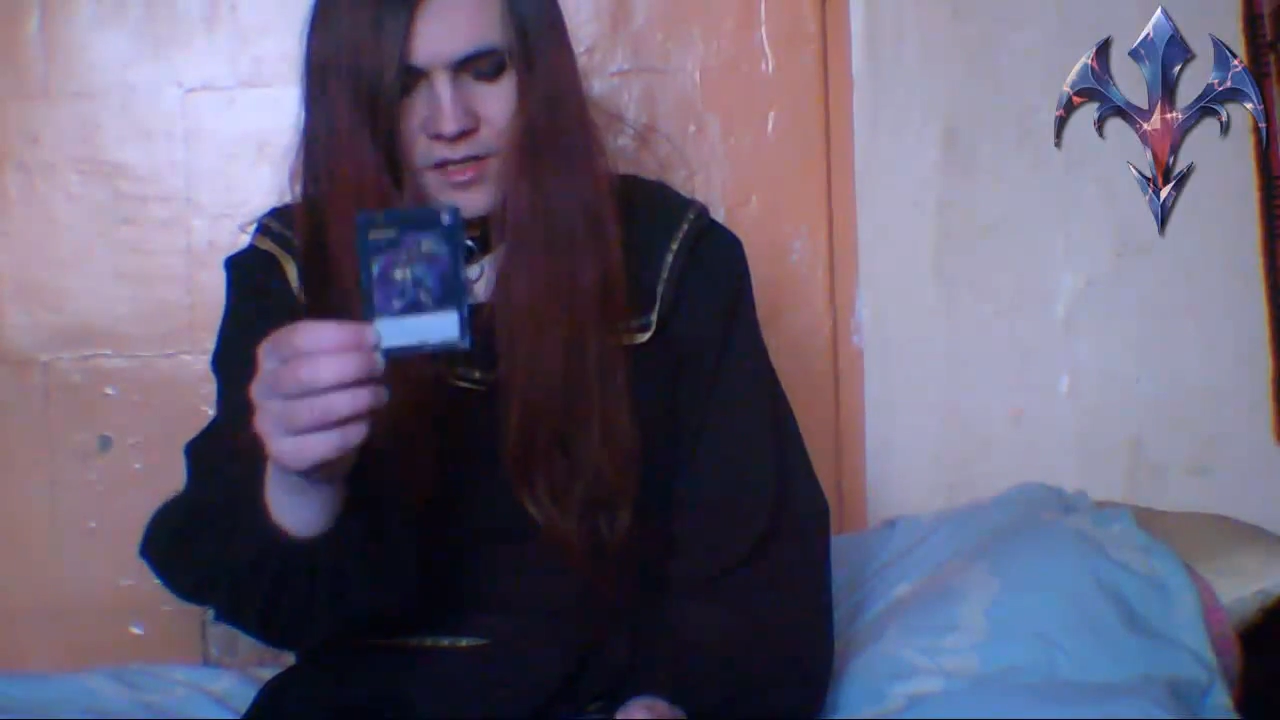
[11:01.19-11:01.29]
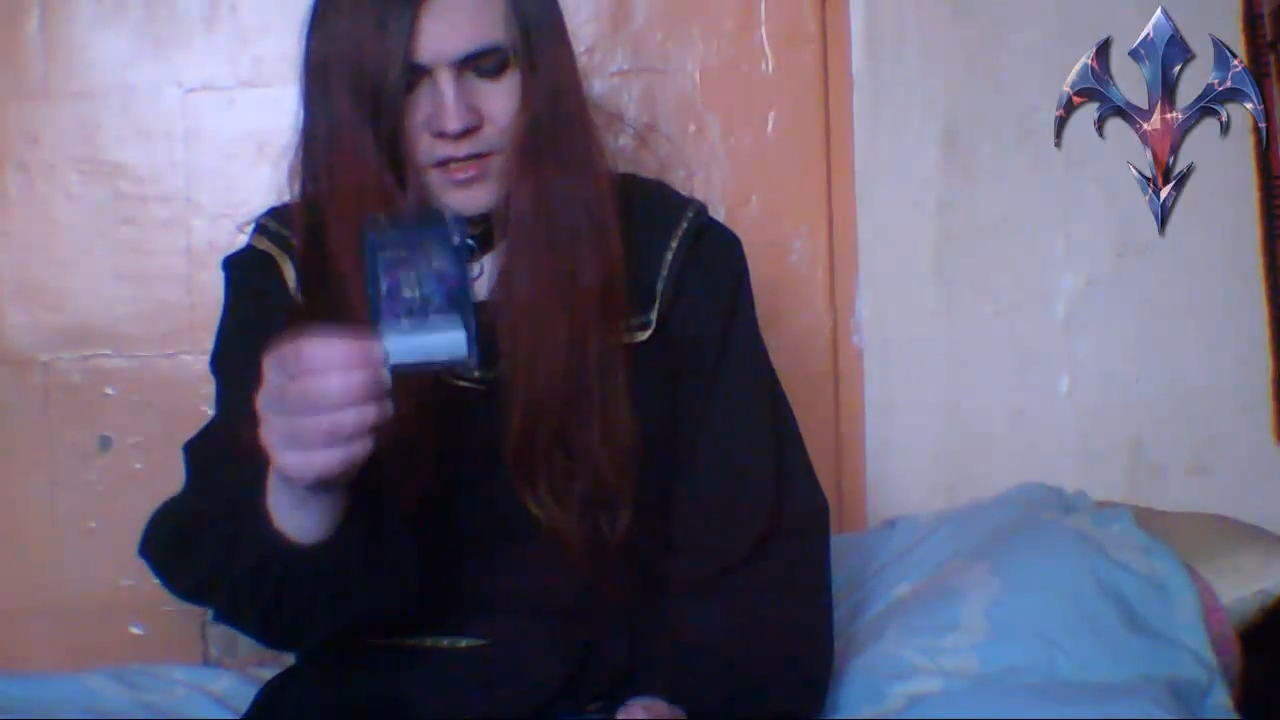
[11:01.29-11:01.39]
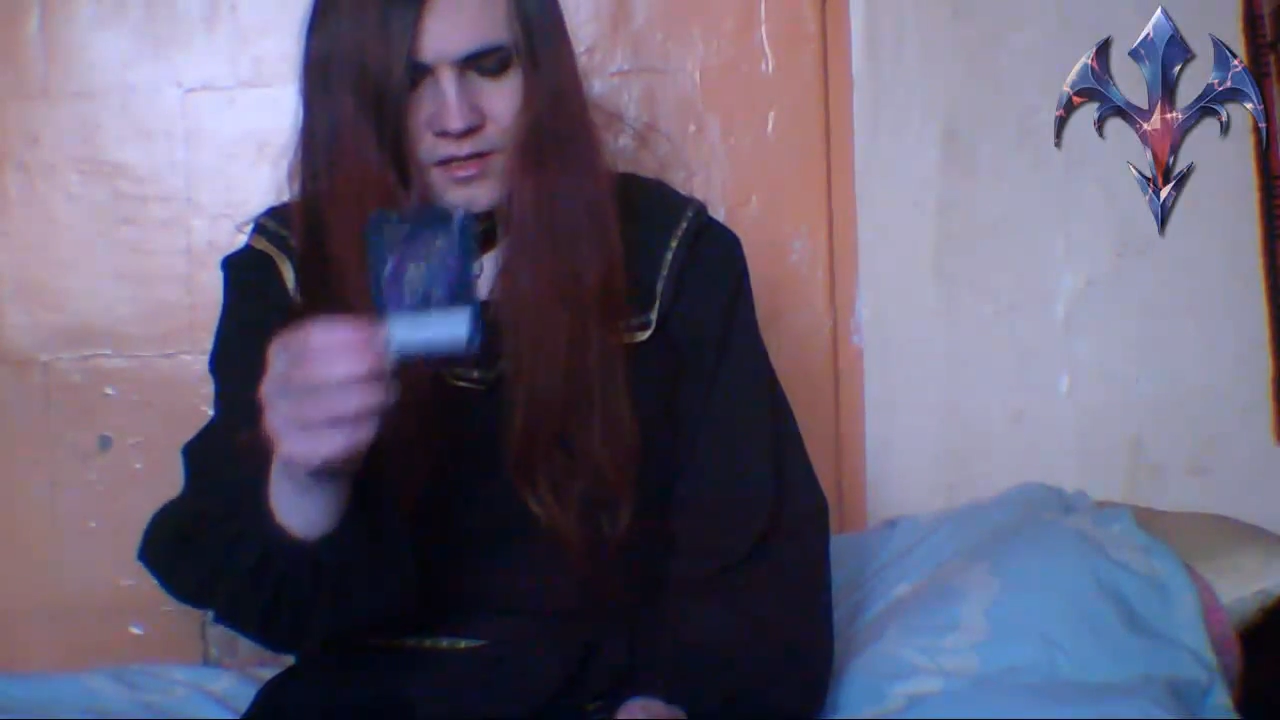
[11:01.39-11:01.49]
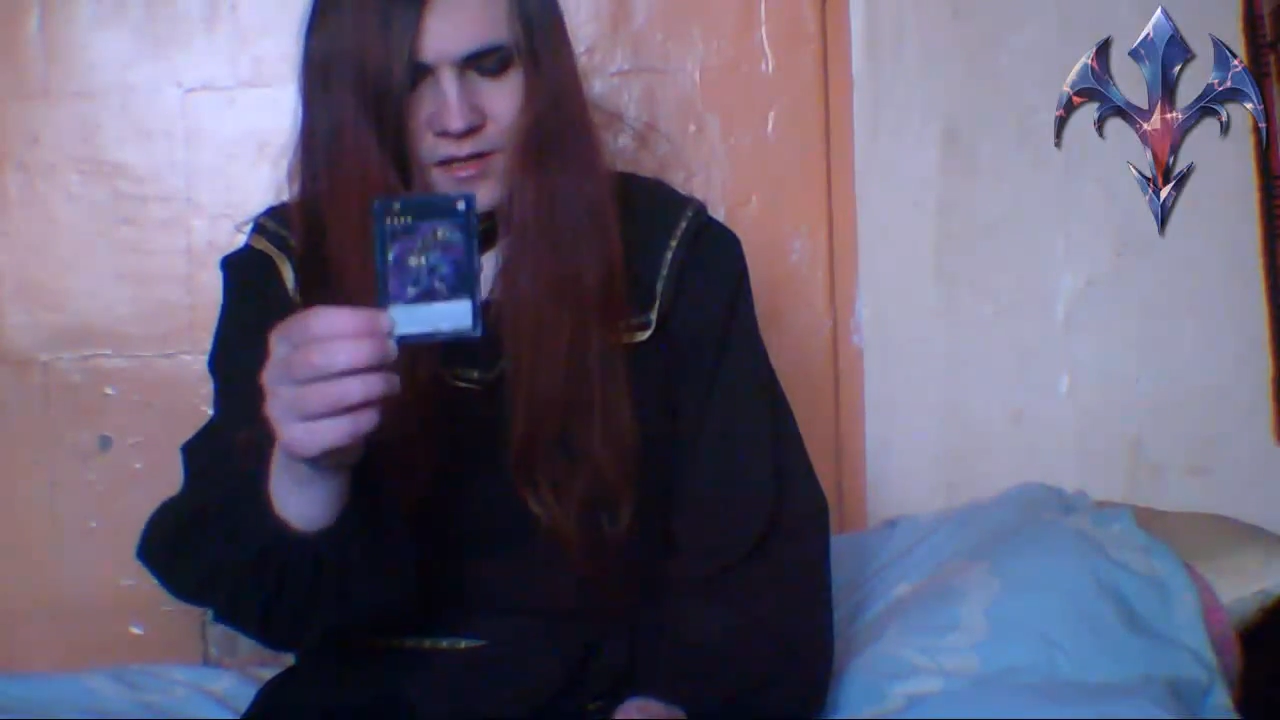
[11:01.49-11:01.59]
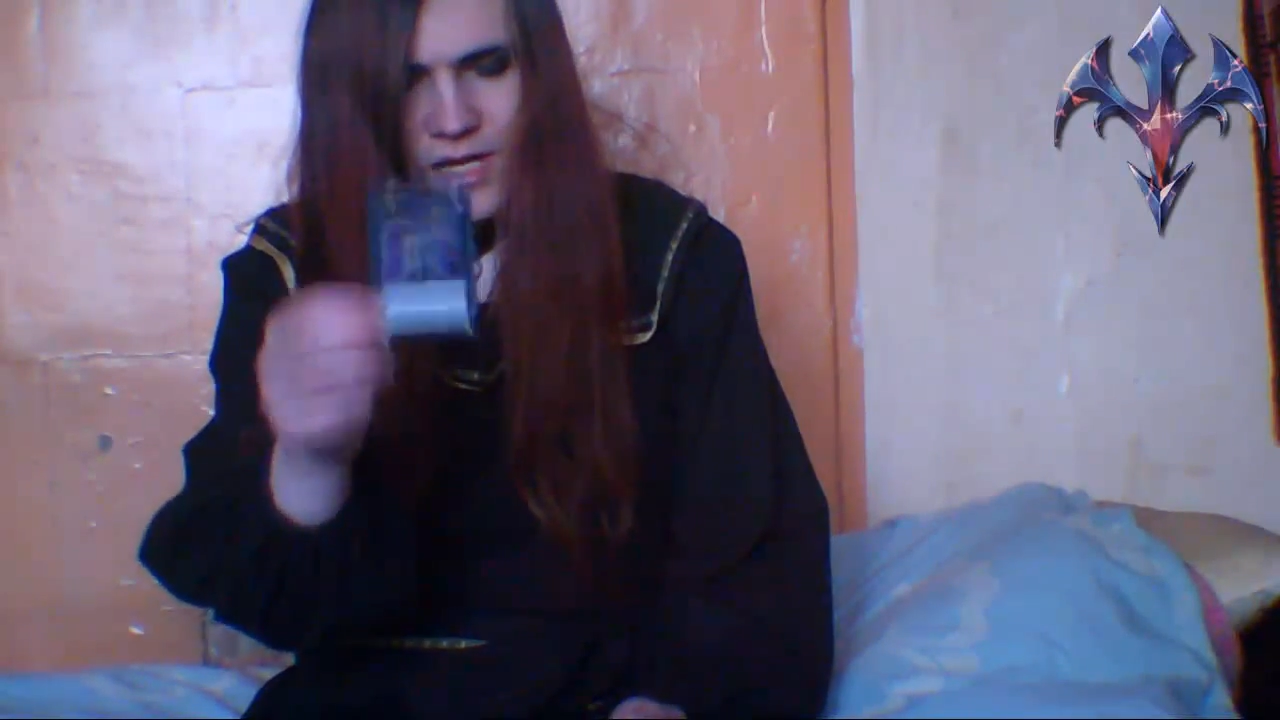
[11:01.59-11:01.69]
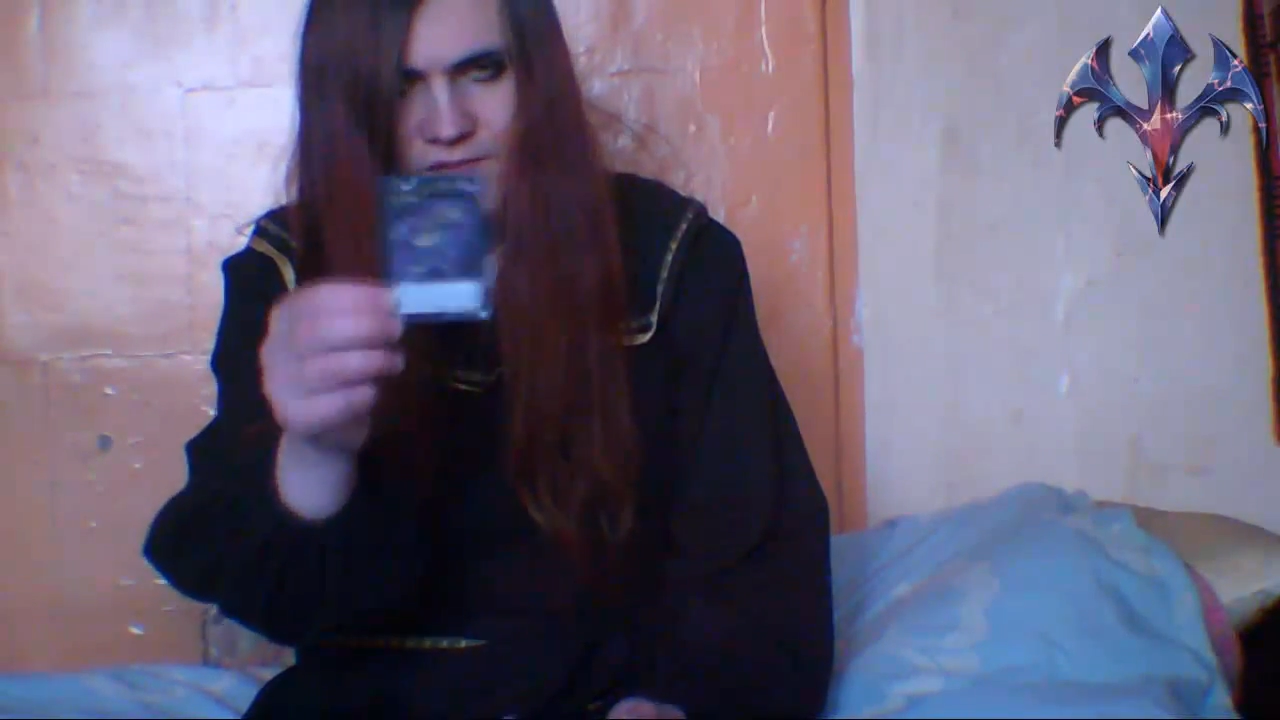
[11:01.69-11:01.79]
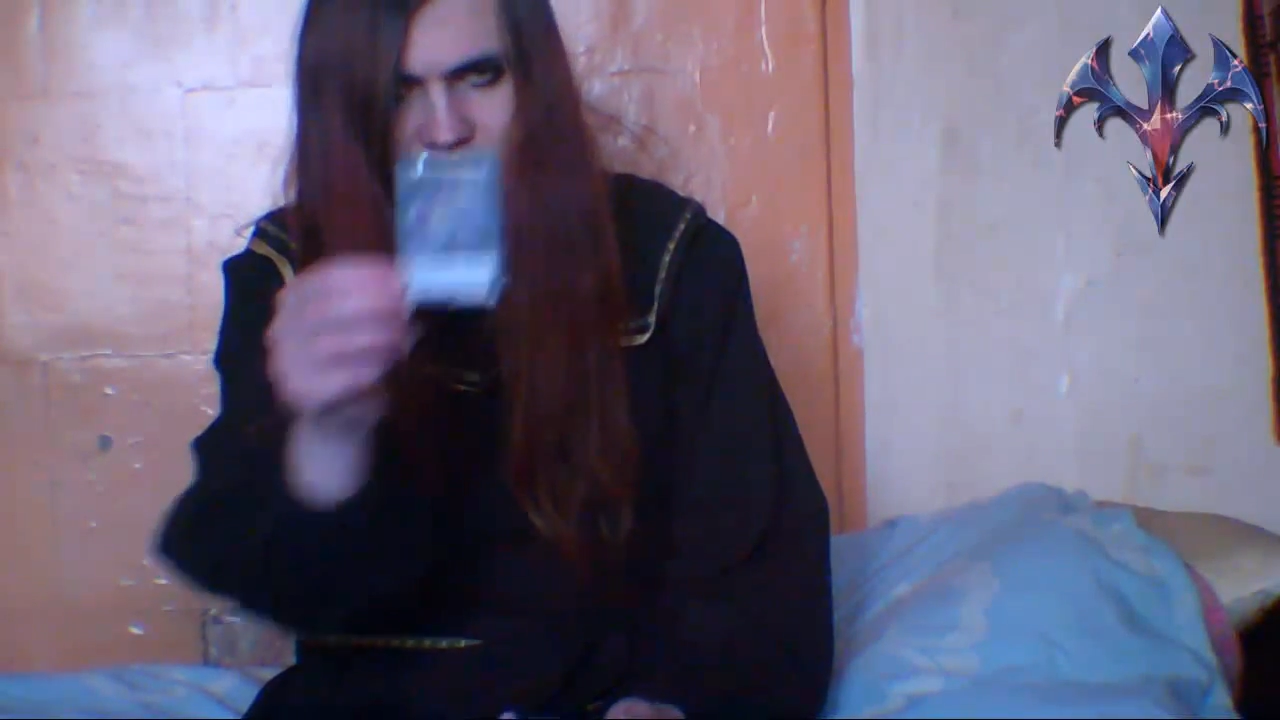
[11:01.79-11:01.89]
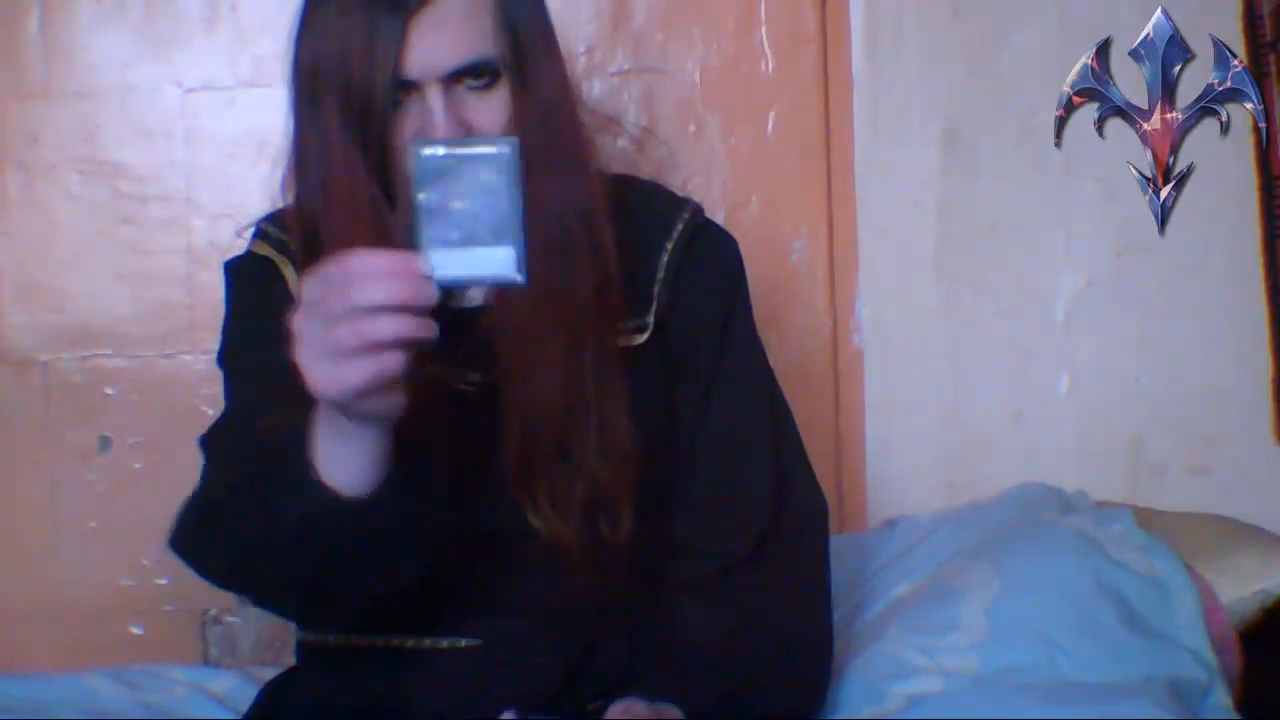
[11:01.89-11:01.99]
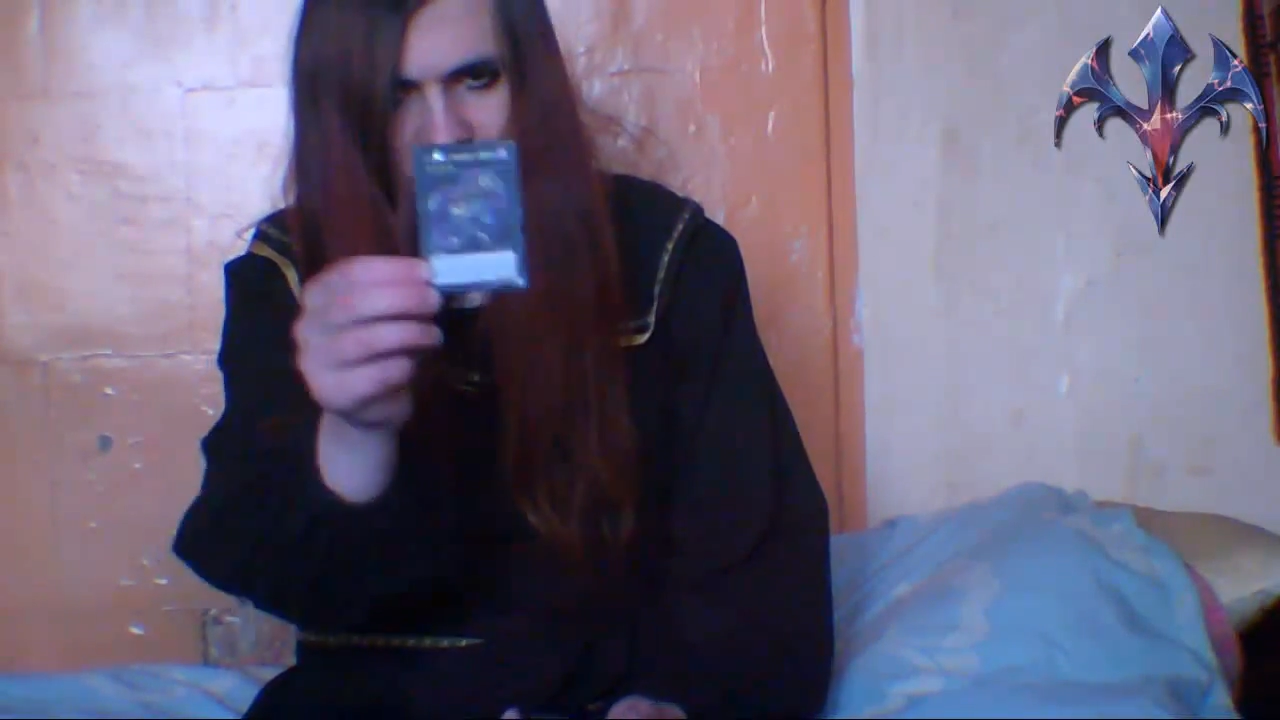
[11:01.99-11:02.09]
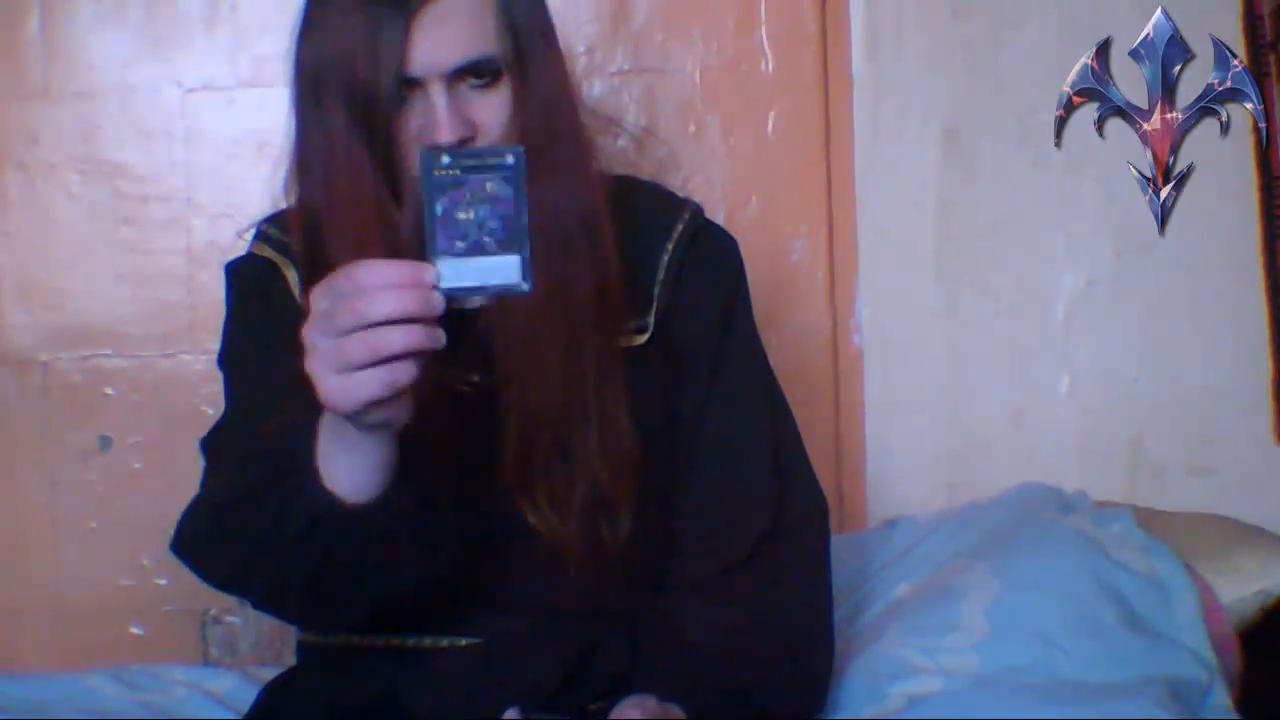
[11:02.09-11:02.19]
kind of a
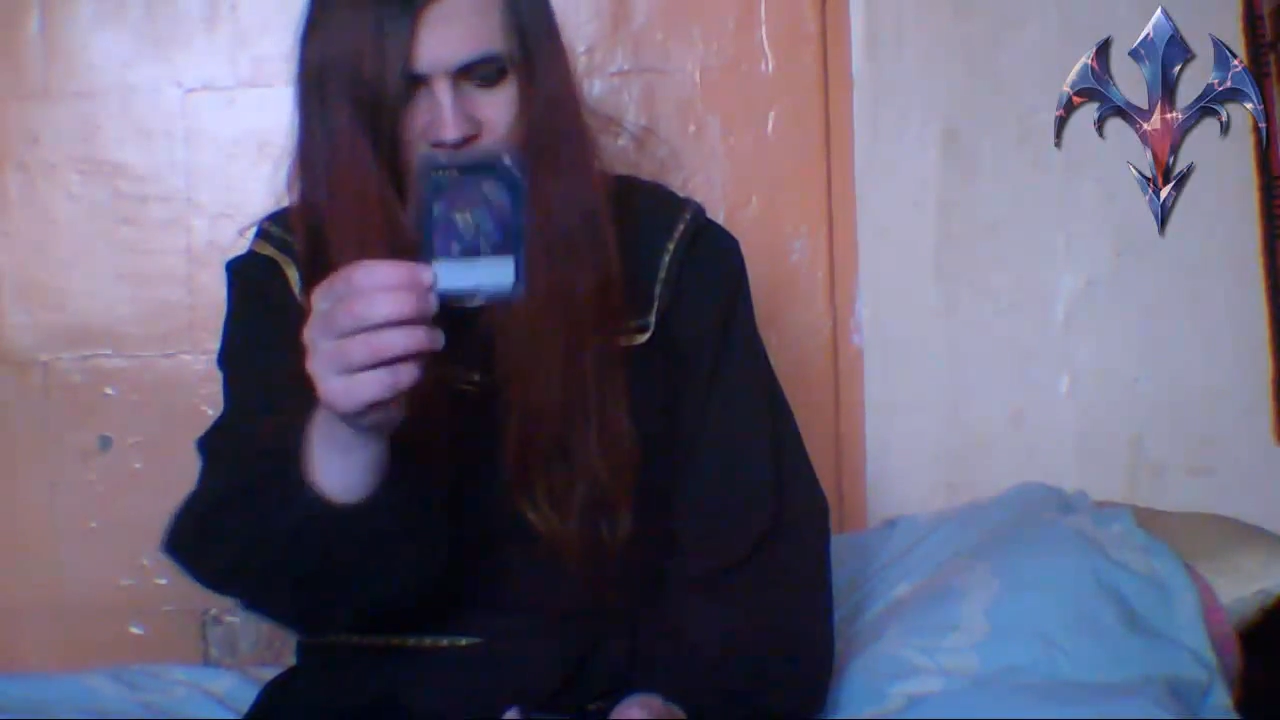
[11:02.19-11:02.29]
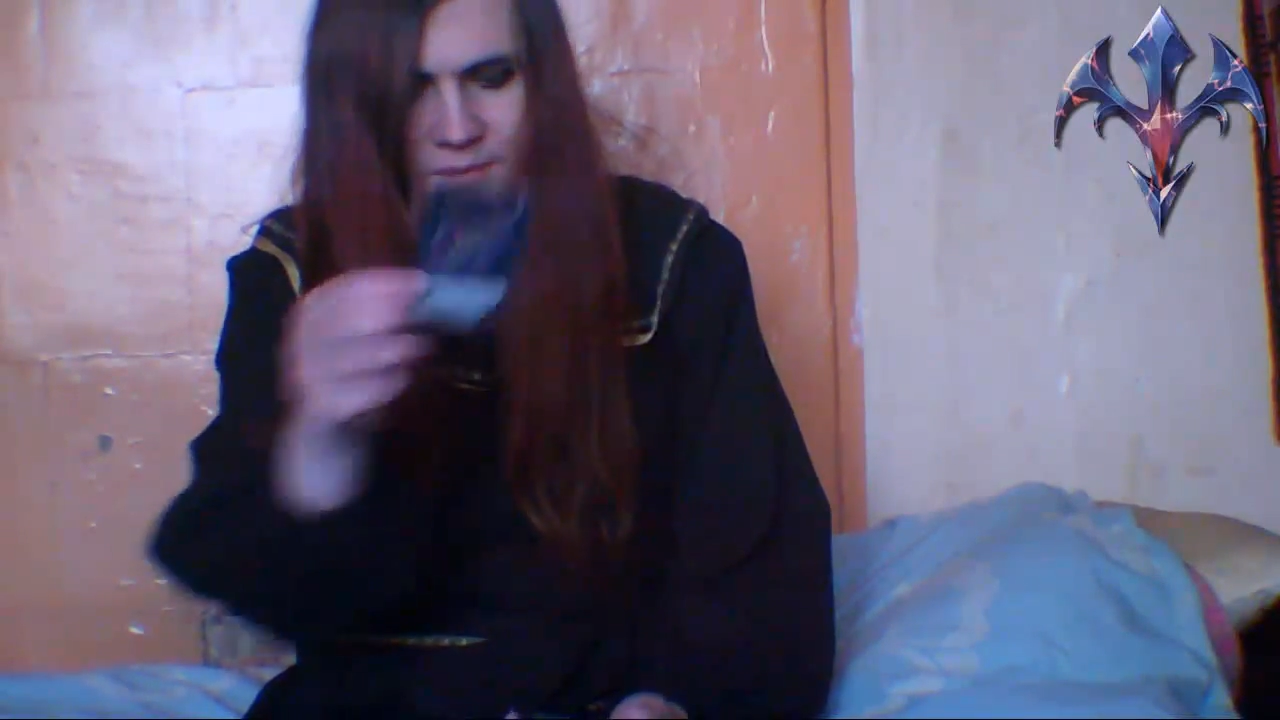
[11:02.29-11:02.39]
problem,